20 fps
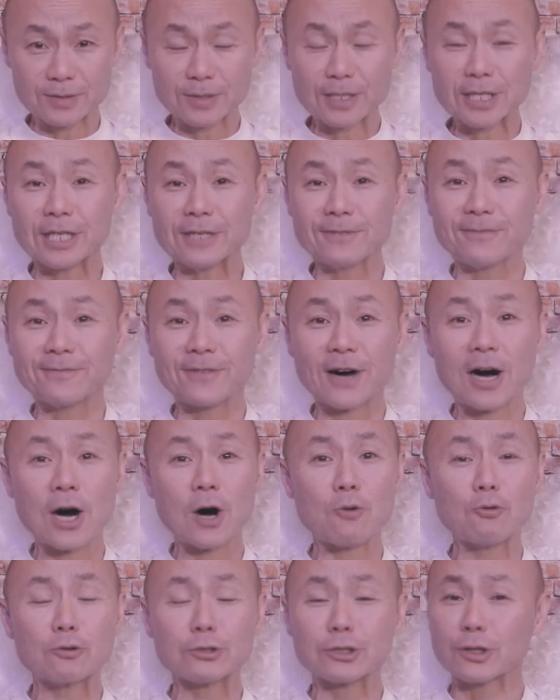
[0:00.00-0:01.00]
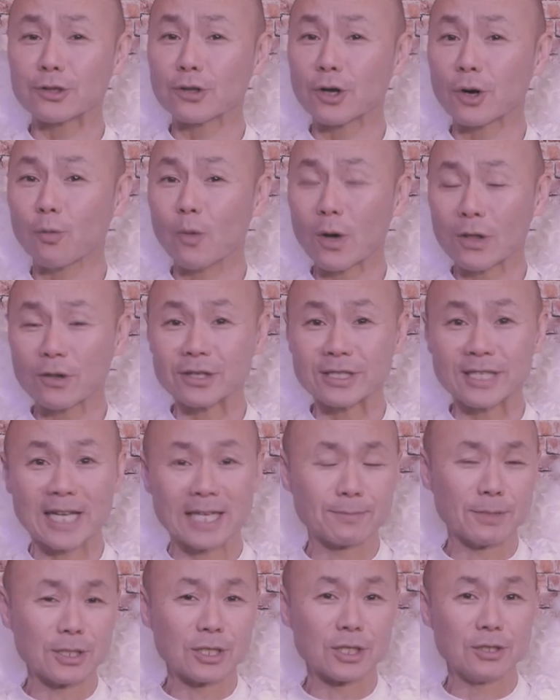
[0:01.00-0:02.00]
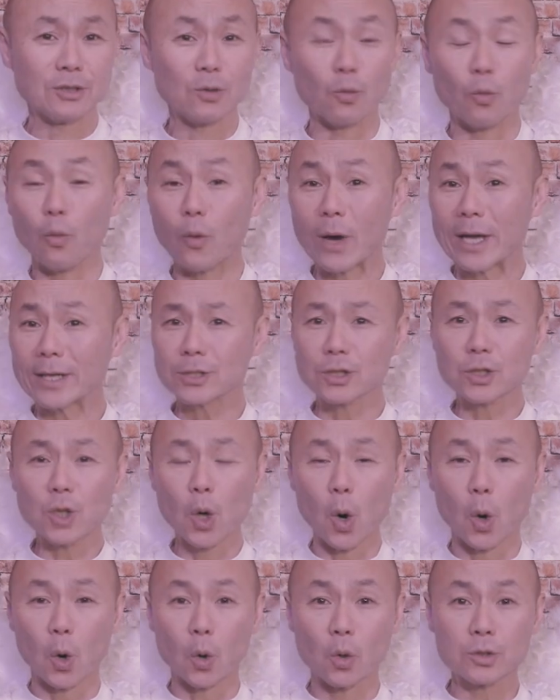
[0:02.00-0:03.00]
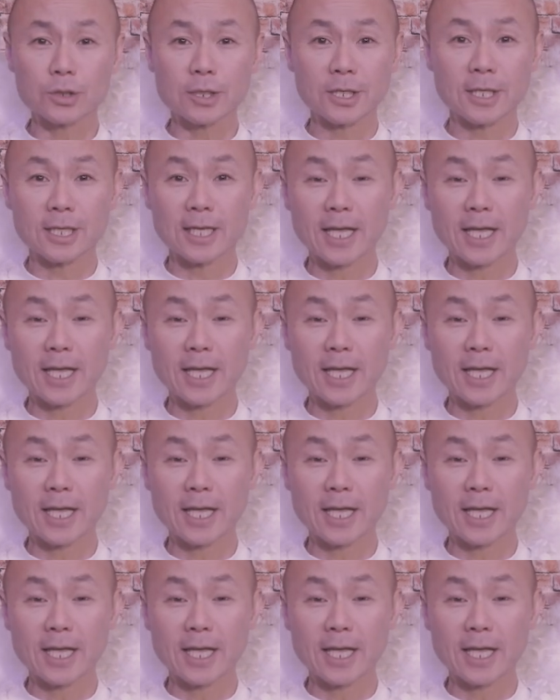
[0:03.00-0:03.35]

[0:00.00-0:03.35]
He found the weather in Edmonton way too cold